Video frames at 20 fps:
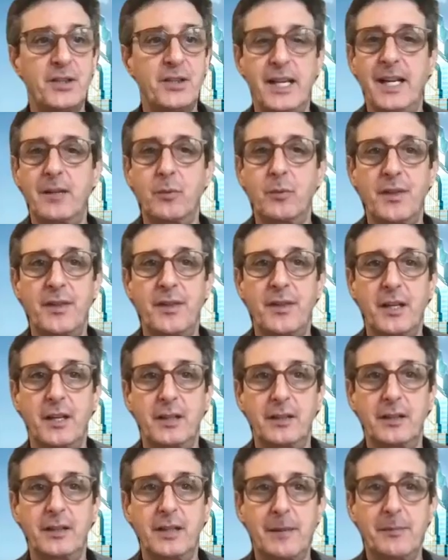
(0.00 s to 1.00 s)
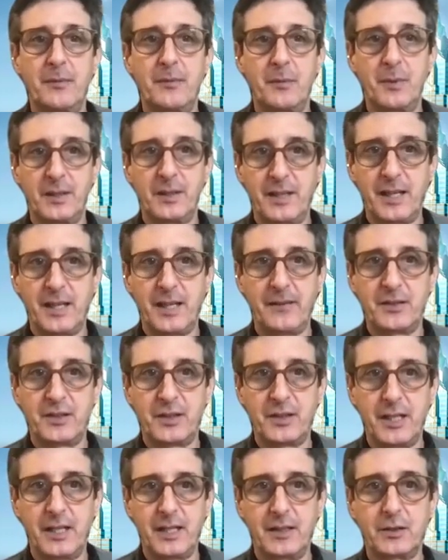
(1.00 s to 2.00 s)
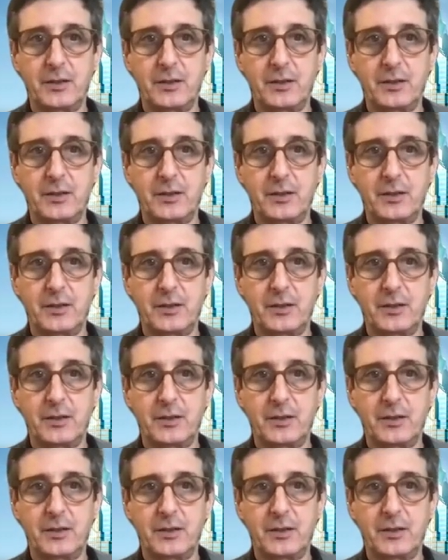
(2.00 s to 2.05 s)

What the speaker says: to add one thing on top of what David's saying.